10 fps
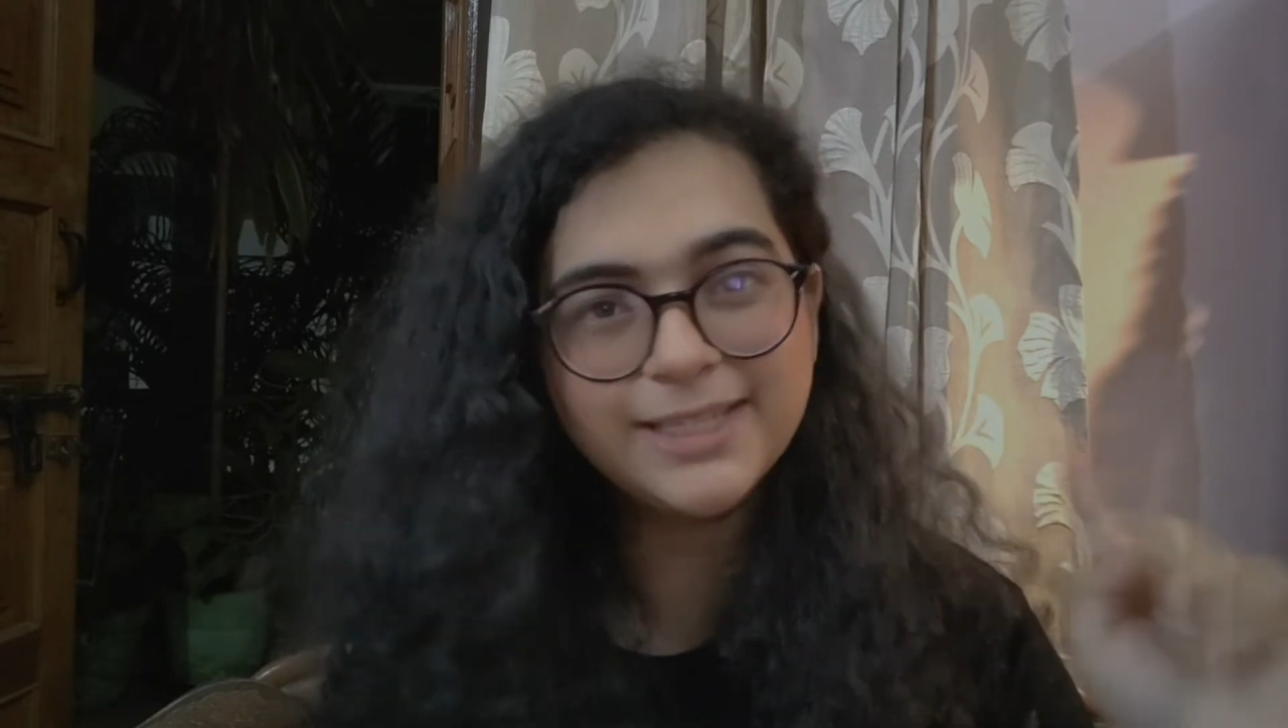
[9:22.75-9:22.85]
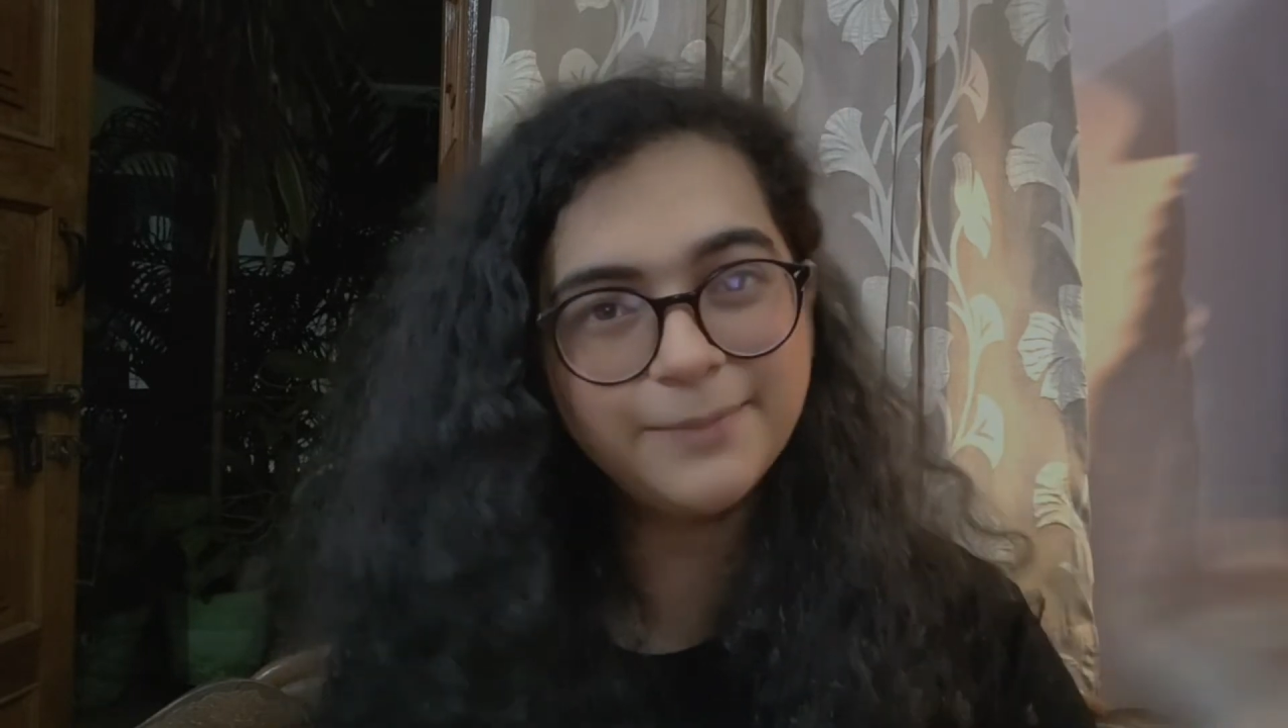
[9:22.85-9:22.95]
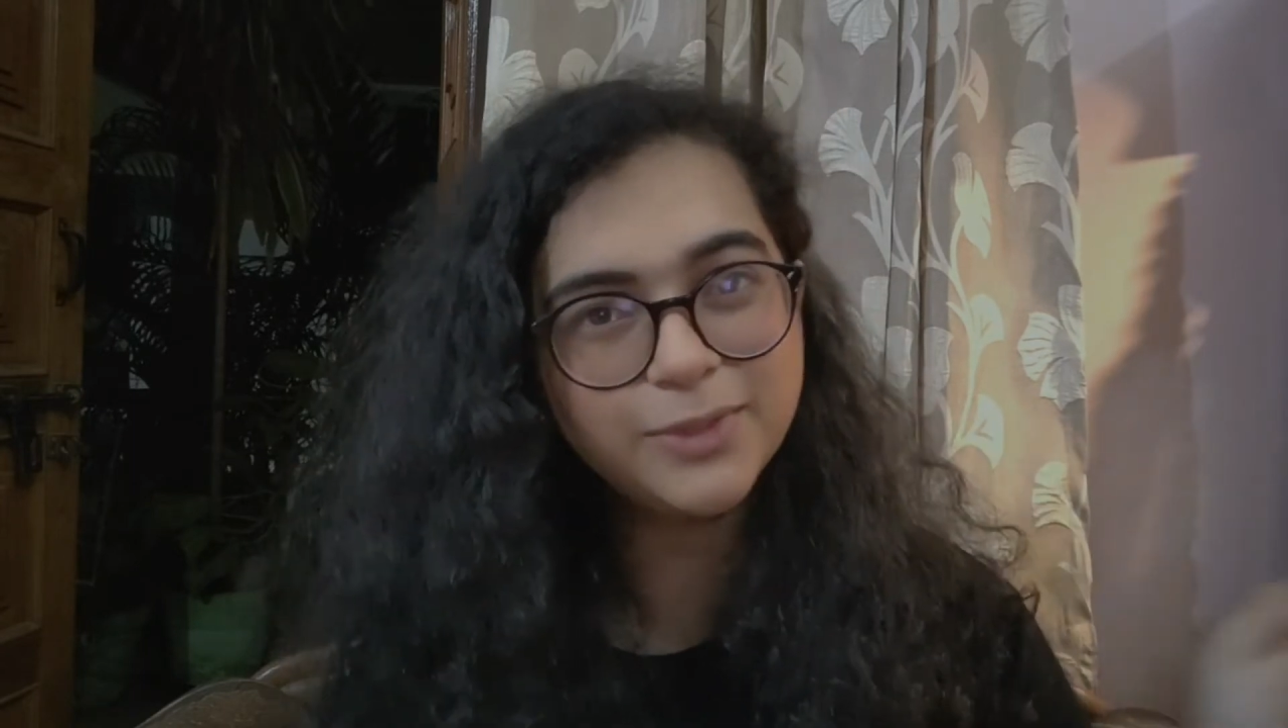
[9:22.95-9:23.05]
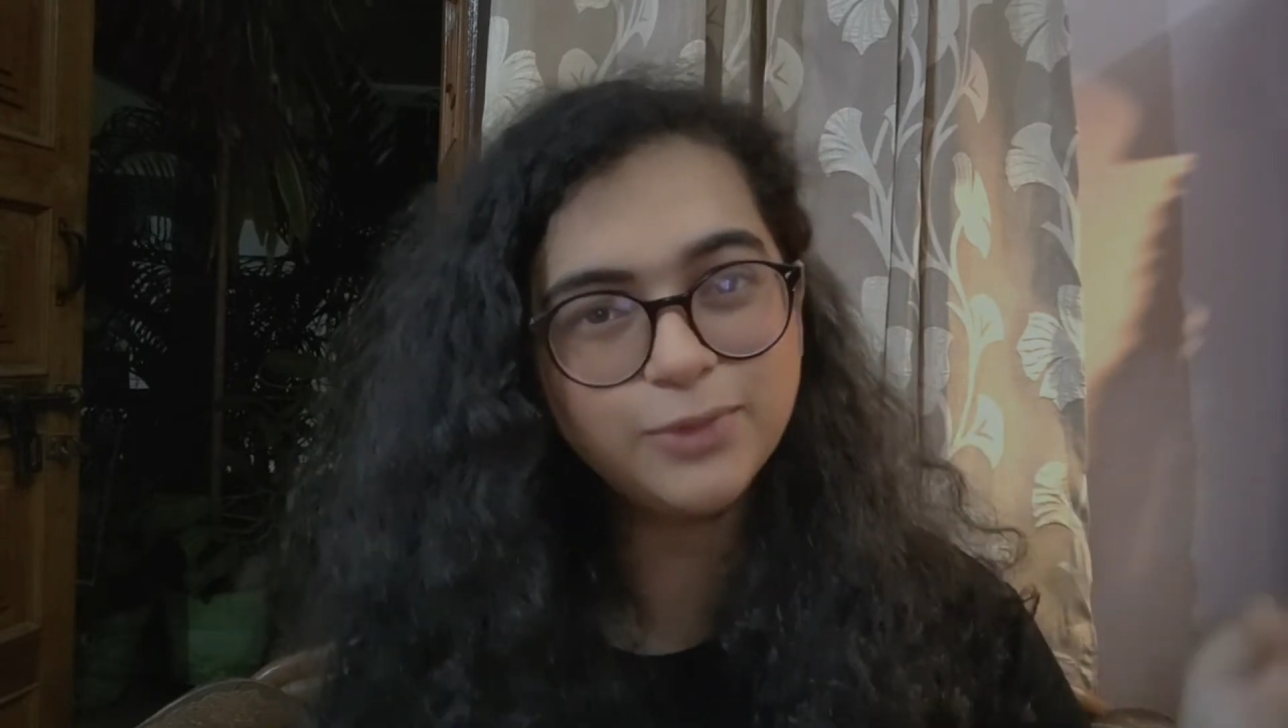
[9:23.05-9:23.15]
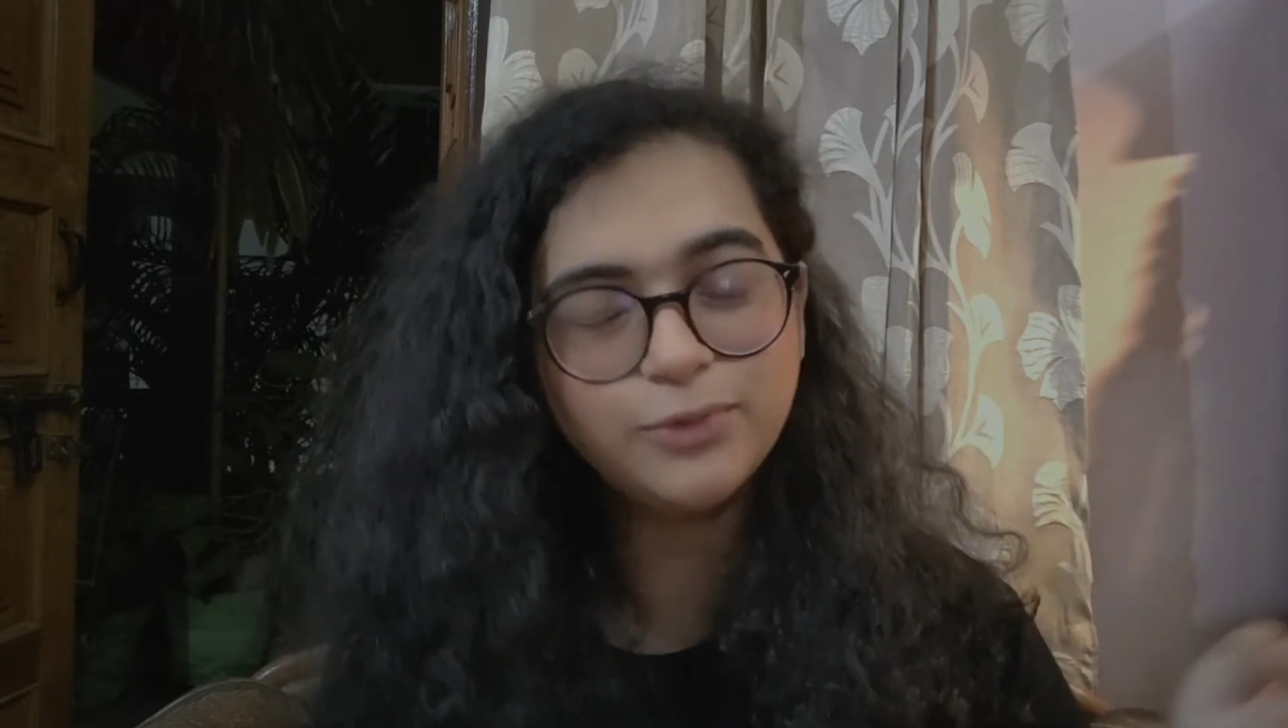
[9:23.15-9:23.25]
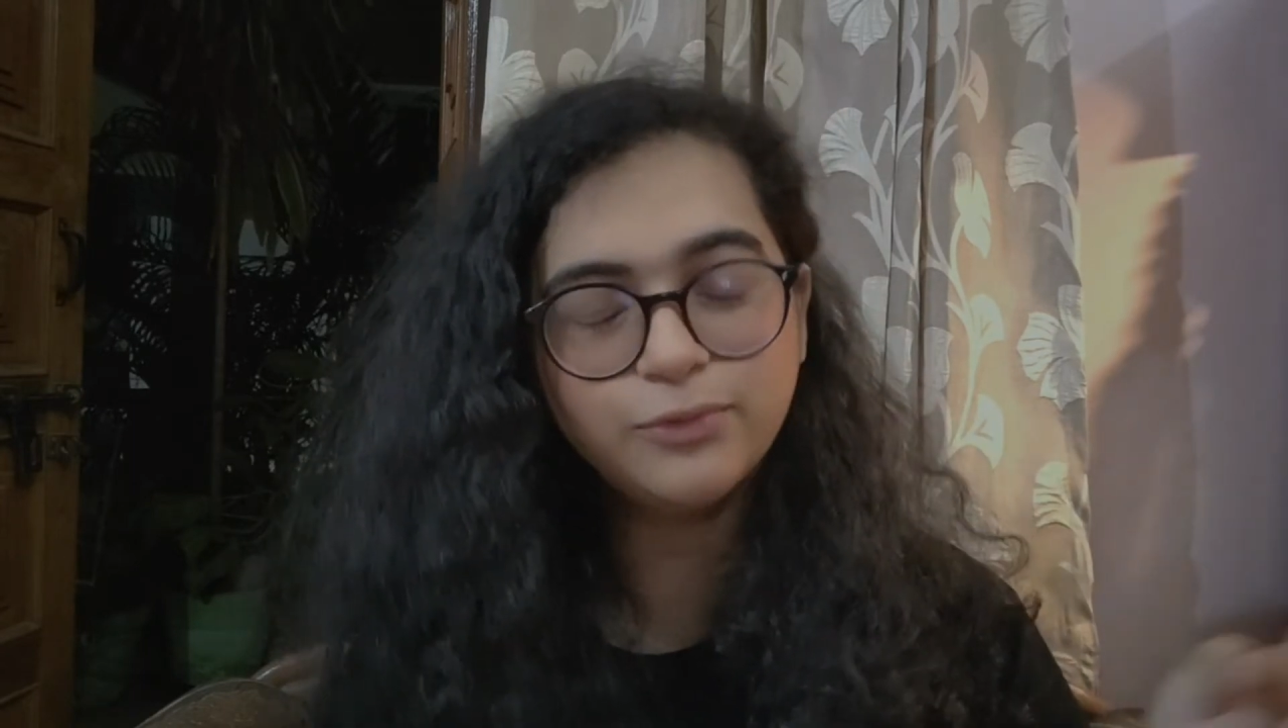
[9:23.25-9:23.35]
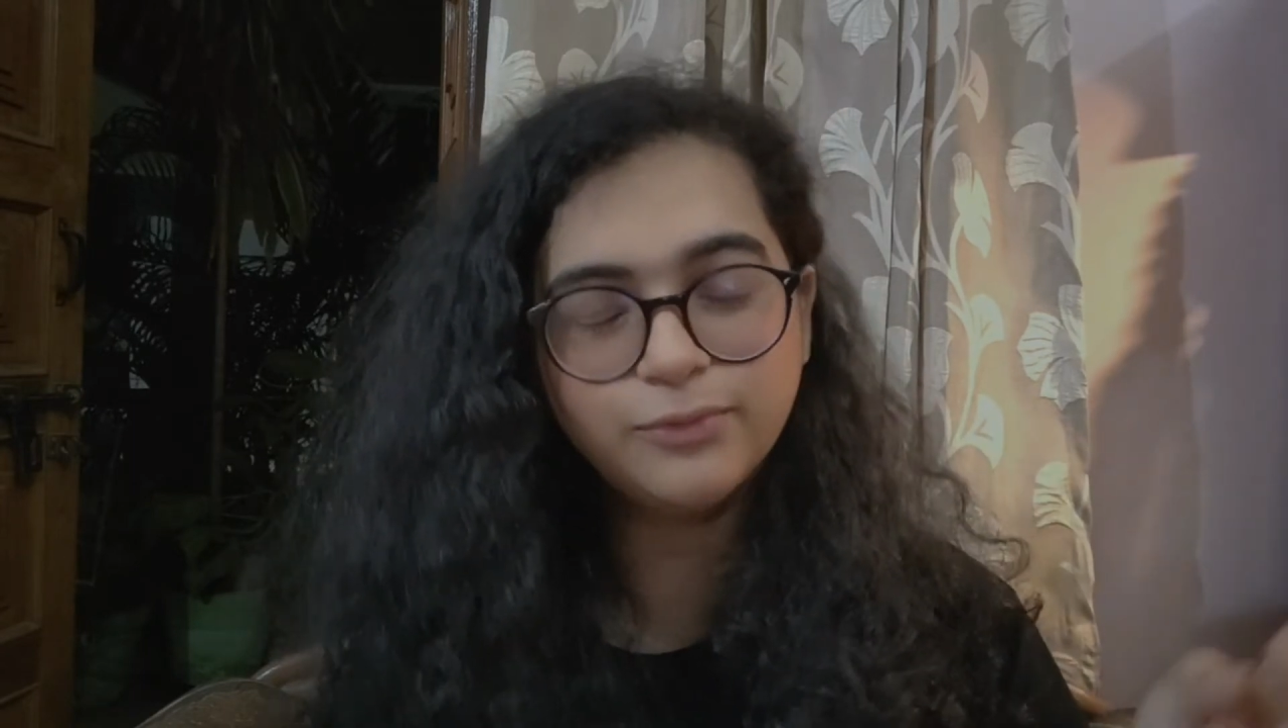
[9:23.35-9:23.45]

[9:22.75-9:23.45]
episode,